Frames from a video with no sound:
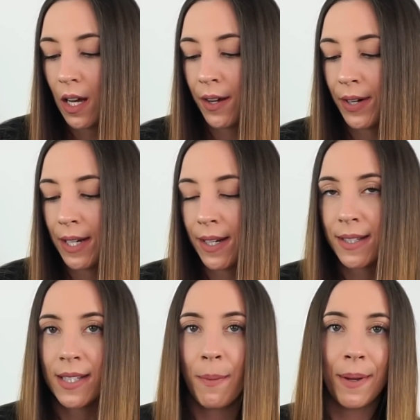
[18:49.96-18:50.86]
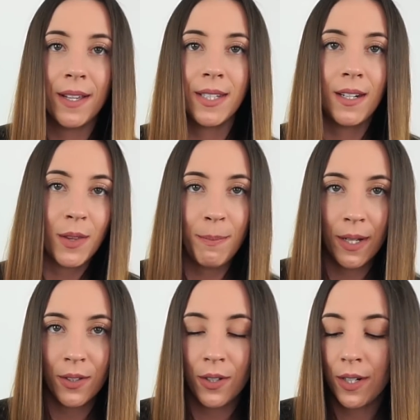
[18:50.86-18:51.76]
Alright, next up is another
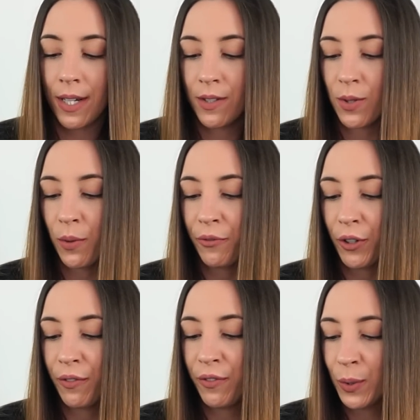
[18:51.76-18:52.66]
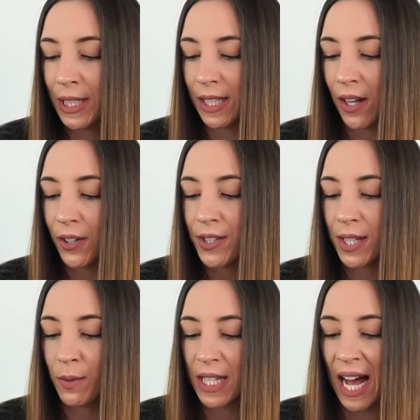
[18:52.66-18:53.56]
bundle. It sold for $40
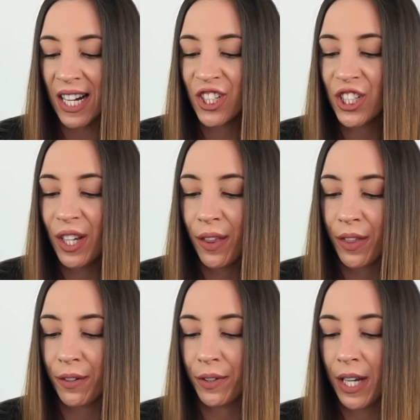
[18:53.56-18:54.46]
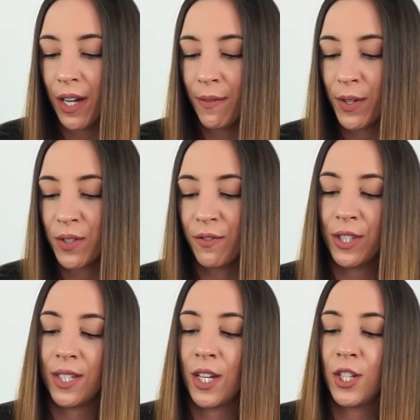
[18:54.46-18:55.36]
and it was actually 3 of those
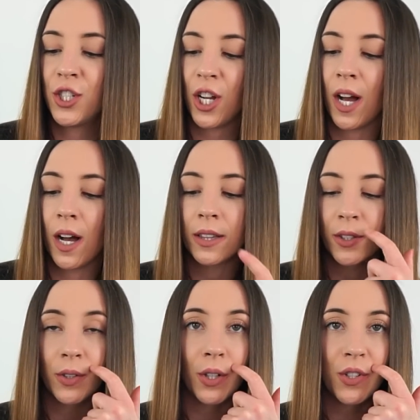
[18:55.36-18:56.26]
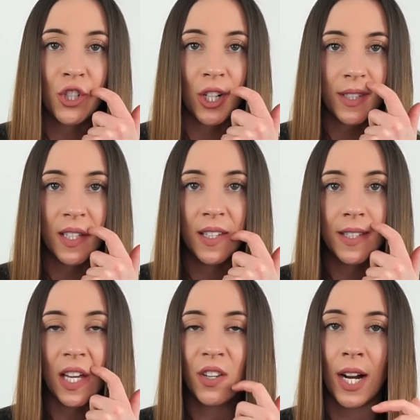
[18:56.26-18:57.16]
vintage little girls
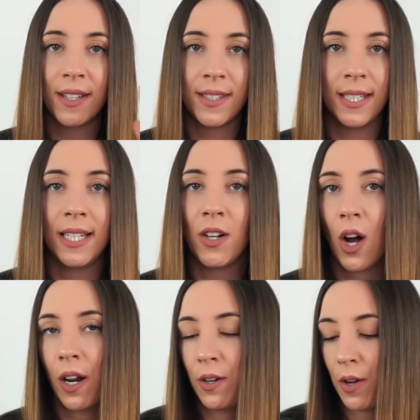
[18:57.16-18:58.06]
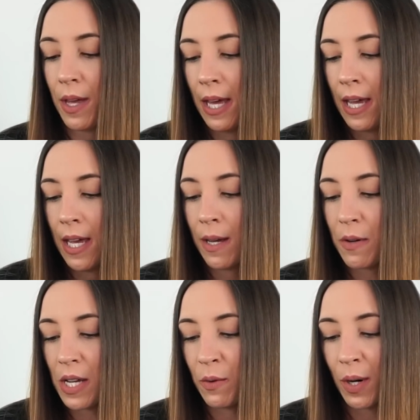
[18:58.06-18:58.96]
dresses that you guys seen
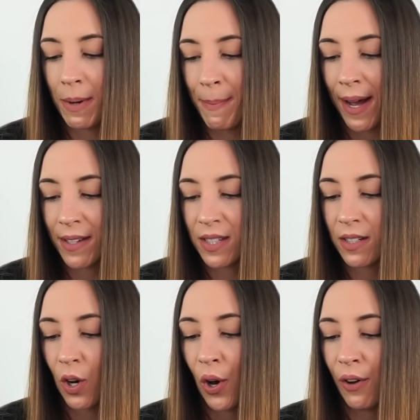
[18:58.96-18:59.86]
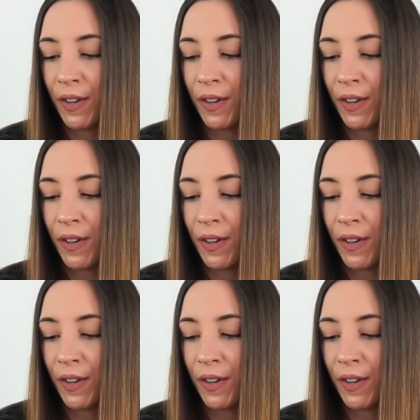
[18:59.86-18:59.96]
in one of my past haul